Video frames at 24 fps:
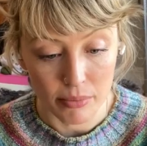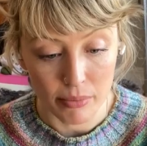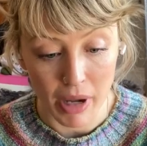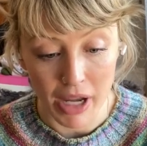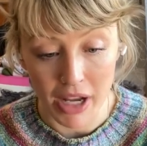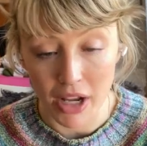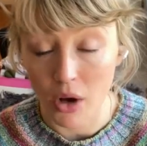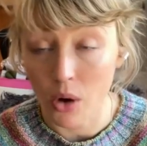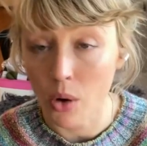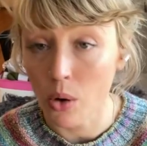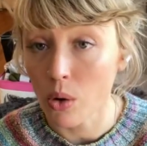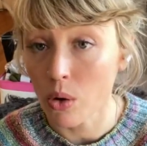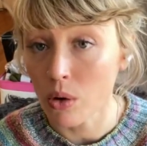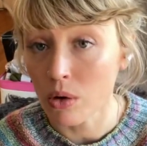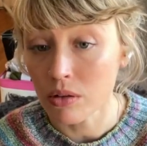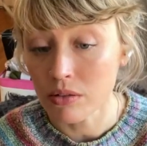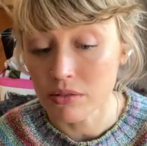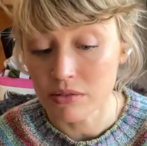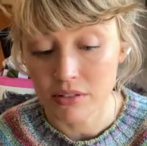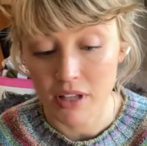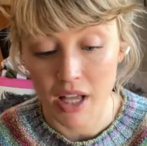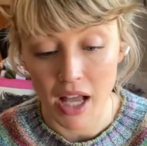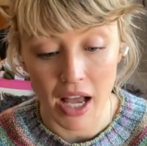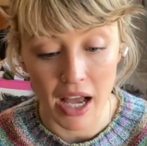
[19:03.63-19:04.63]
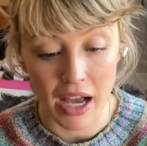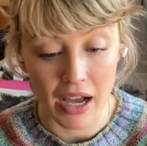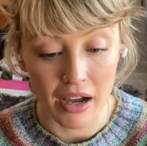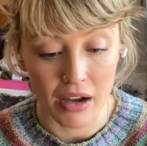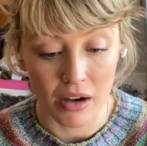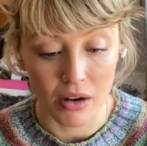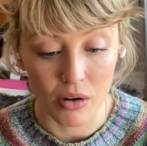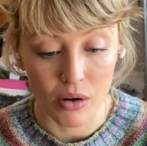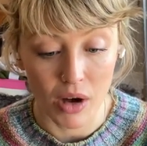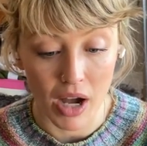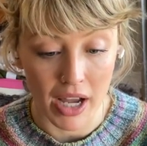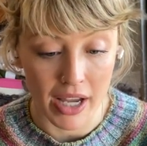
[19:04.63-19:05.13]
my goal,
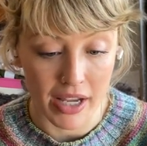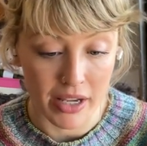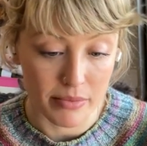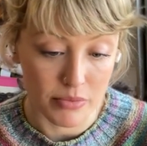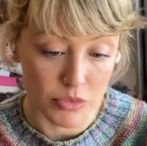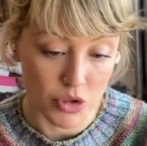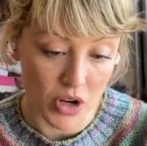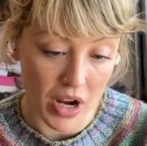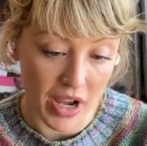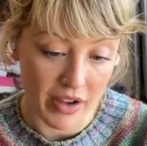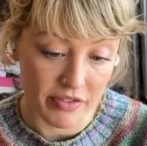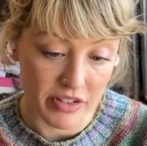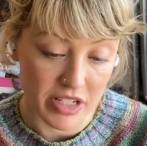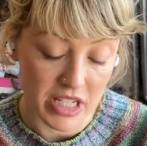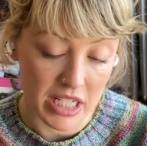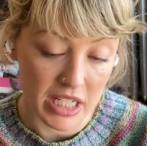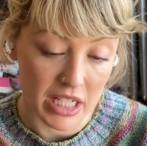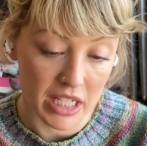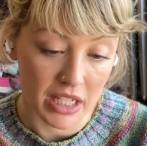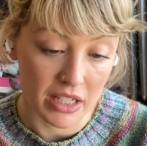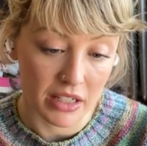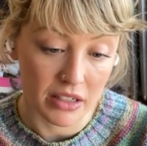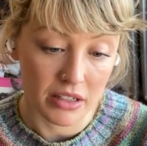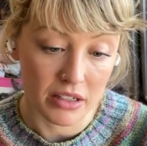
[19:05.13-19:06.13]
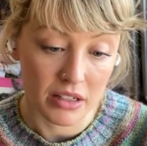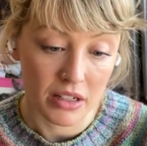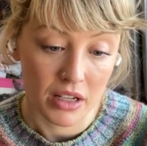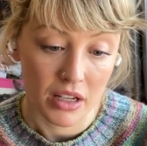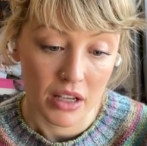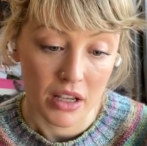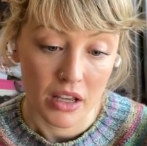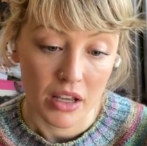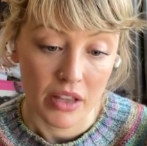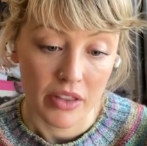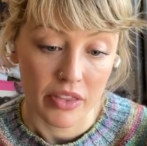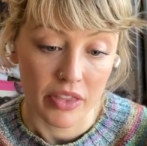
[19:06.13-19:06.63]
how I am drafting it,
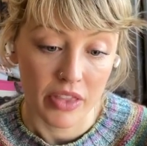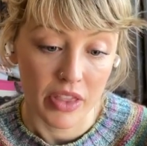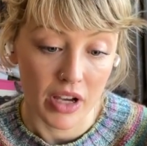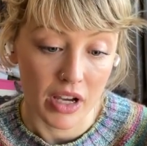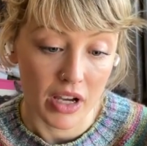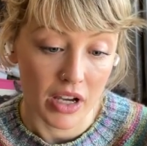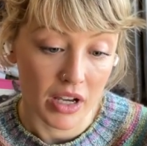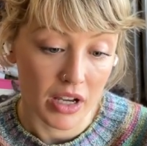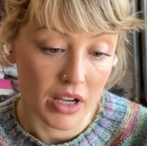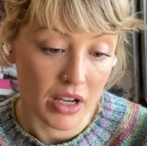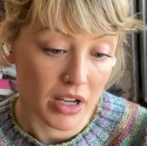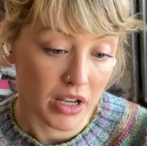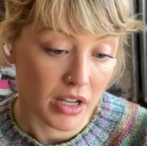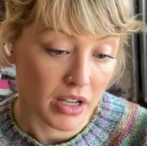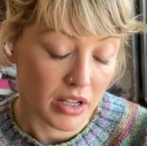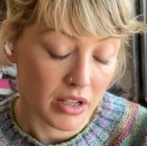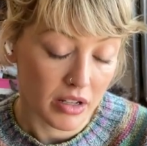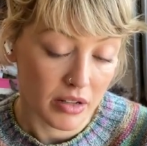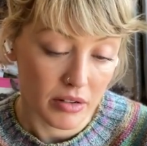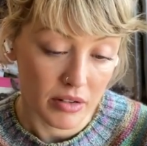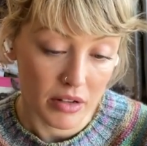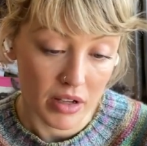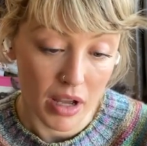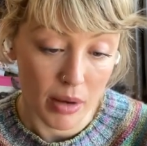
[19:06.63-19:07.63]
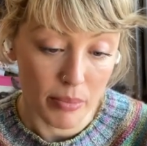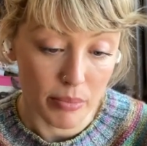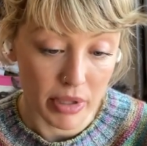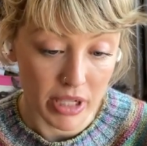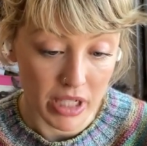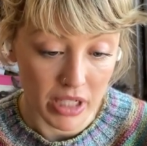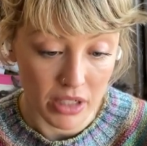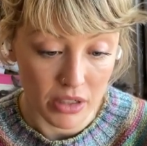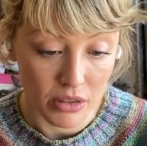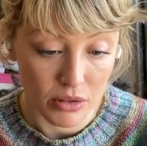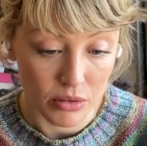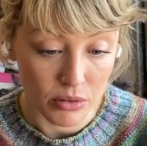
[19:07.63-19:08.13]
the
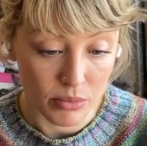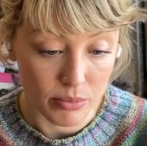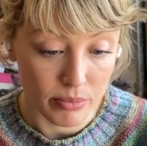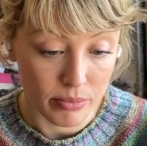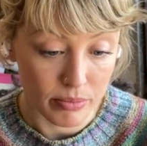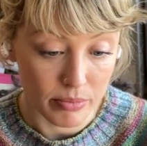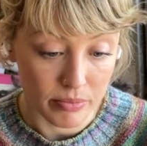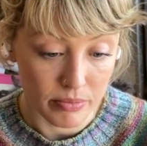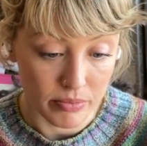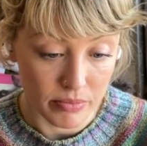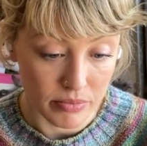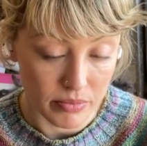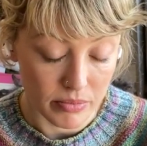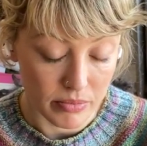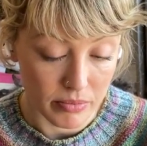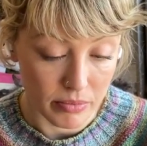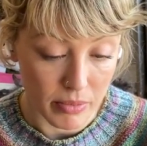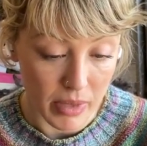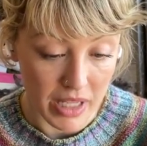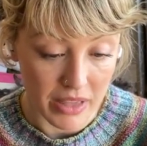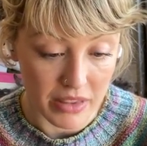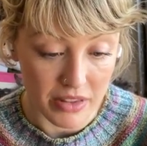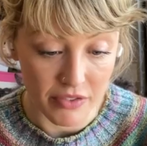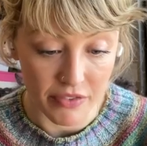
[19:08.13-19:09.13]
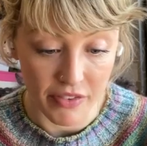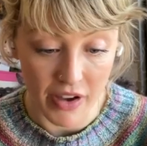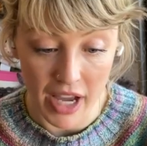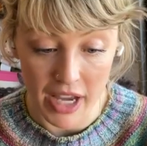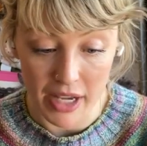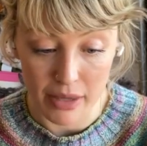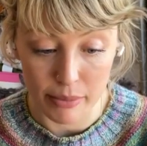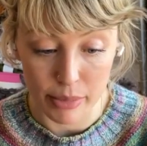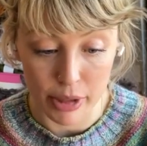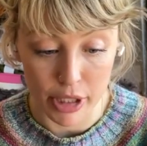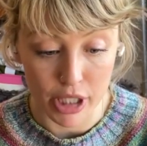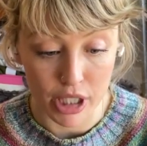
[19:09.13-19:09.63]
company who made the
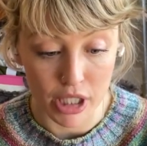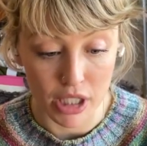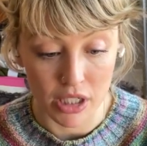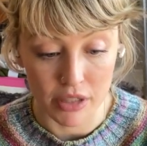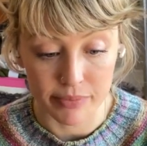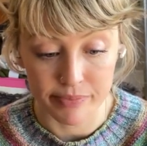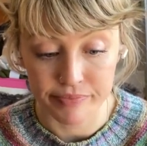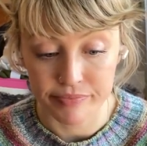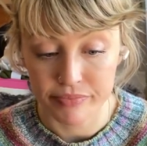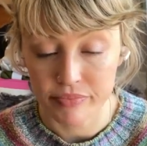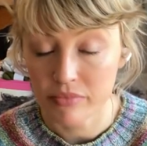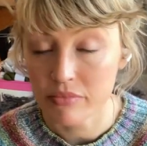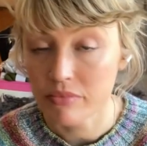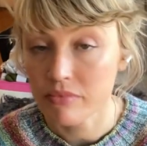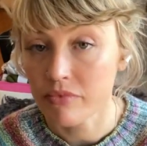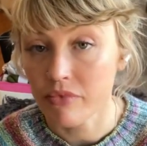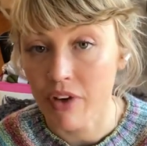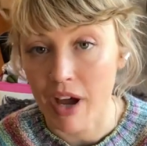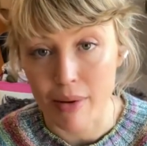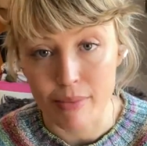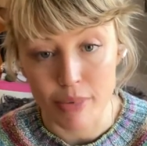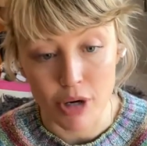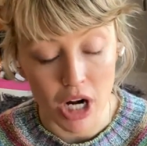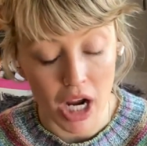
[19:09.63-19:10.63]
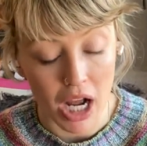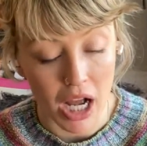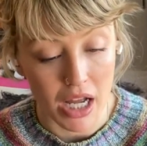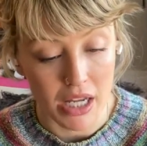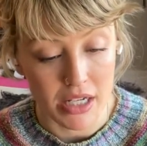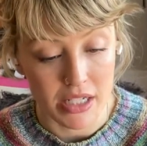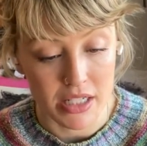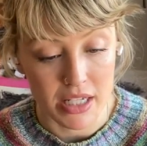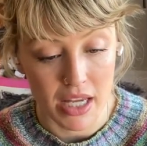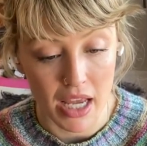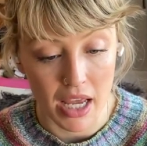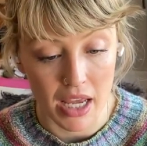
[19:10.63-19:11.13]
fiber, fiber
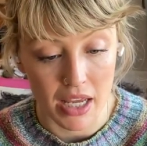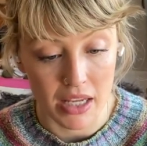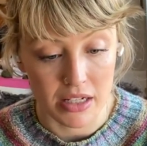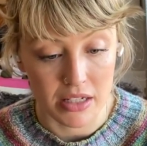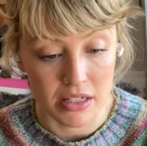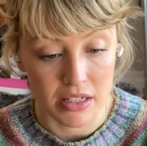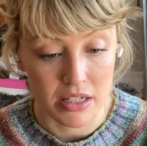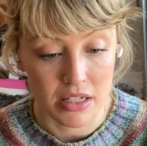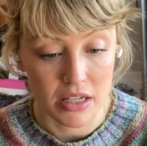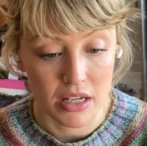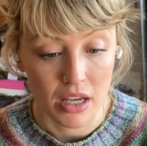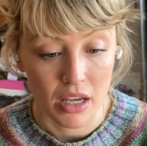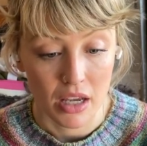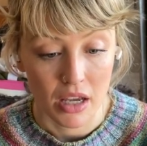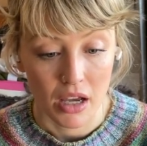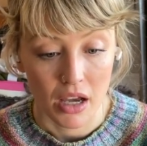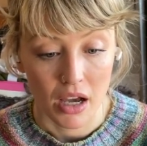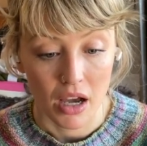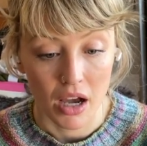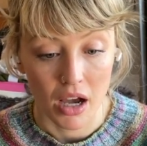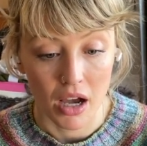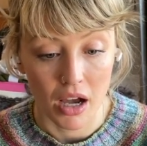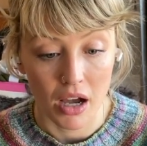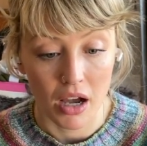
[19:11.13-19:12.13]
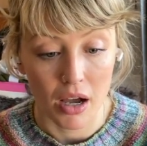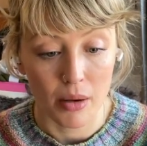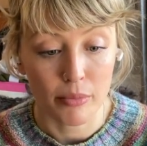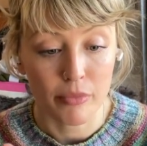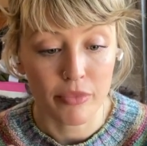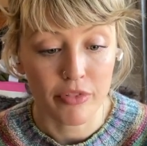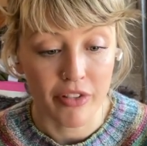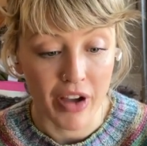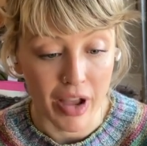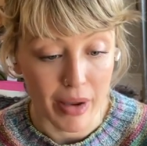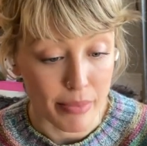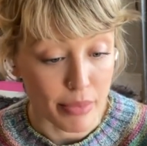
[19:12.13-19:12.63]
content, um,
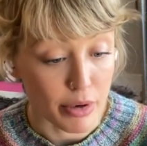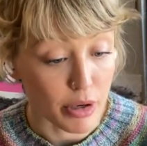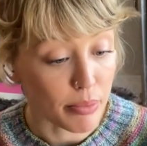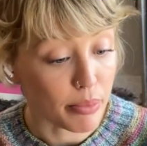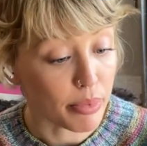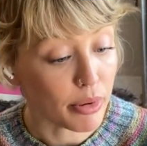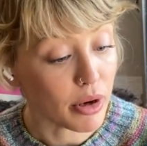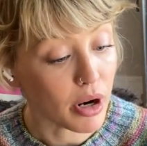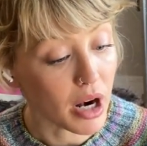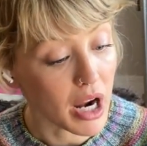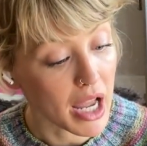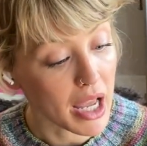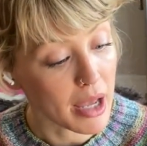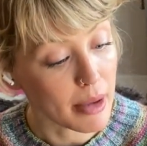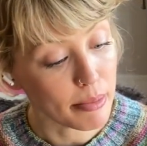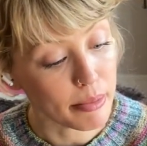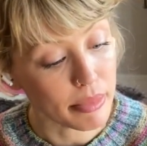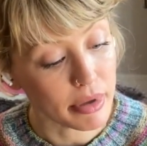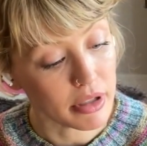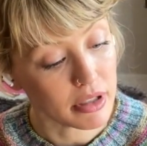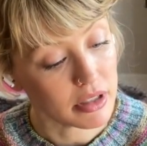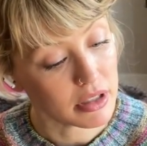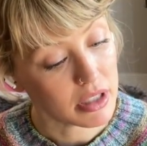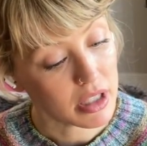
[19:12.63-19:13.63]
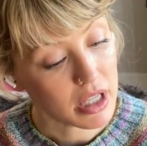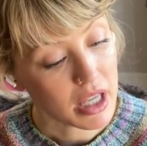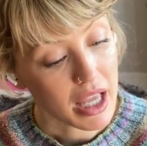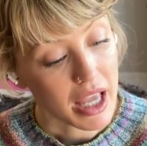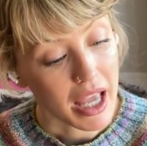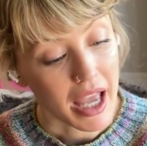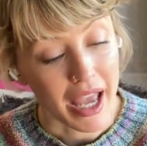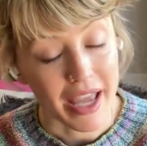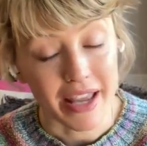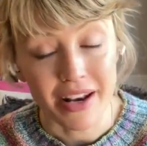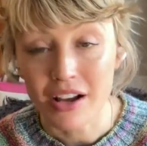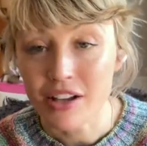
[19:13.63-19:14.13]
fiber prep,
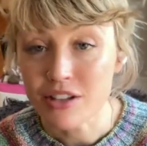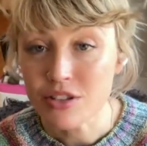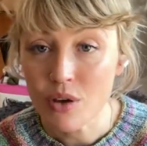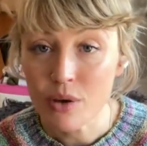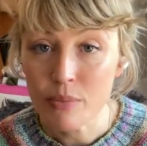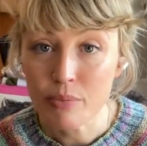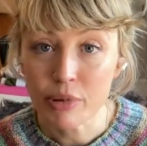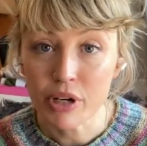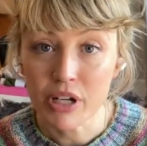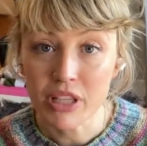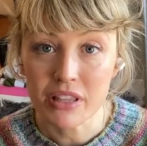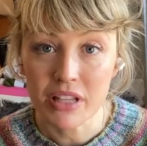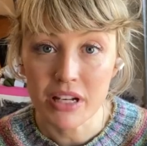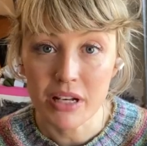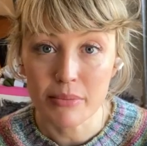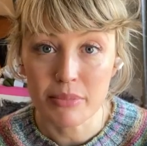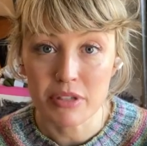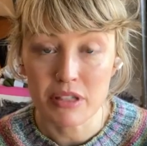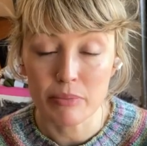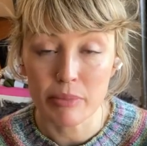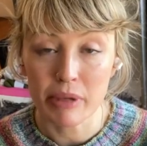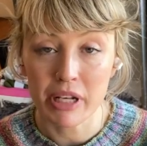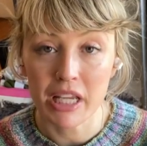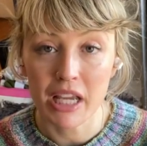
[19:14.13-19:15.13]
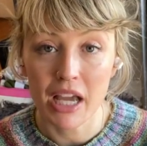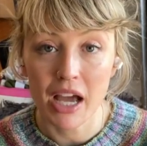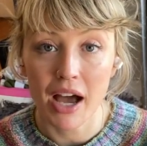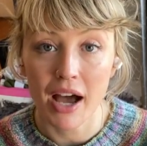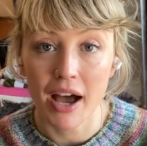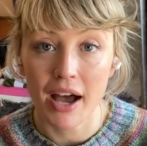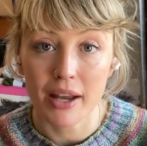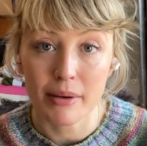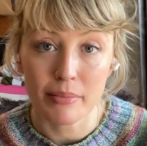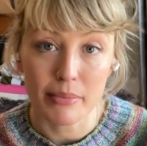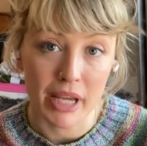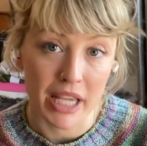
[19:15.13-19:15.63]
and also I'm putting that I'm spinning it
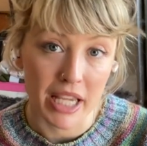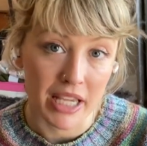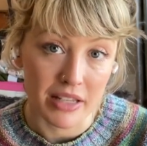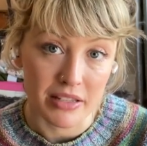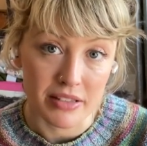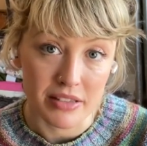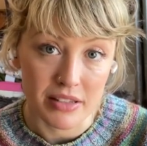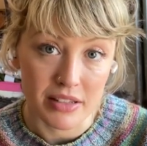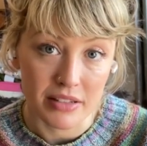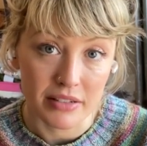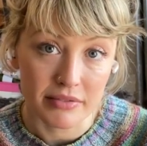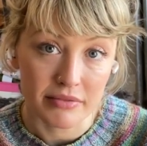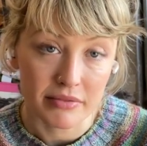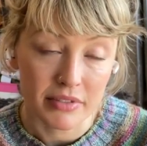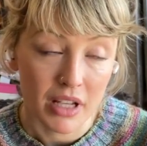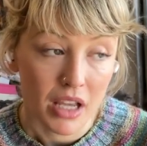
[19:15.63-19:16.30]
on my Hansen.